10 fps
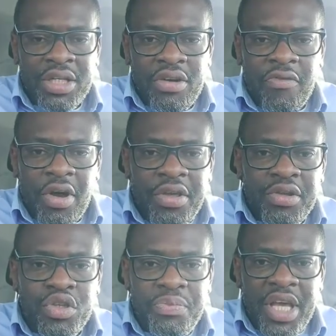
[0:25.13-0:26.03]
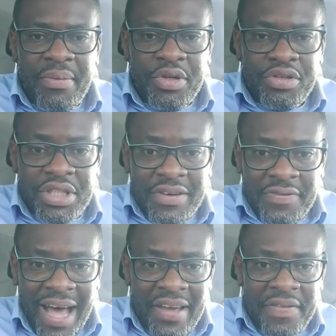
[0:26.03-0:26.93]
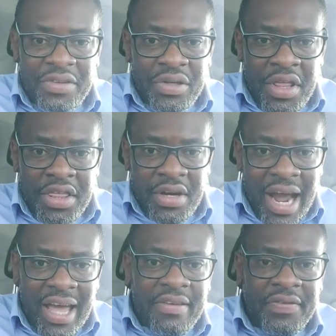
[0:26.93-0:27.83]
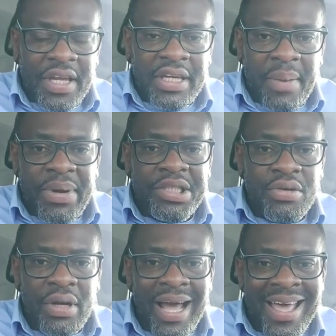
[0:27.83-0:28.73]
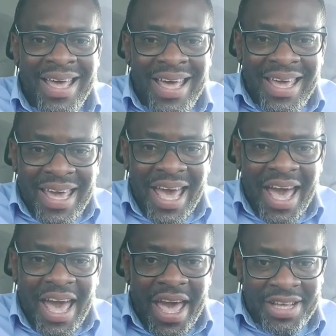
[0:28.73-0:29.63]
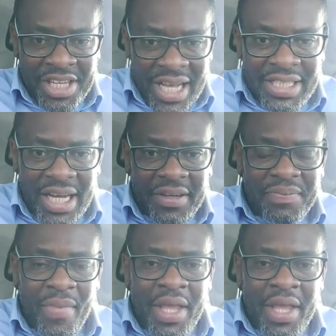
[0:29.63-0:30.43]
So for you to be able to survive and to thrive in that particular care sector,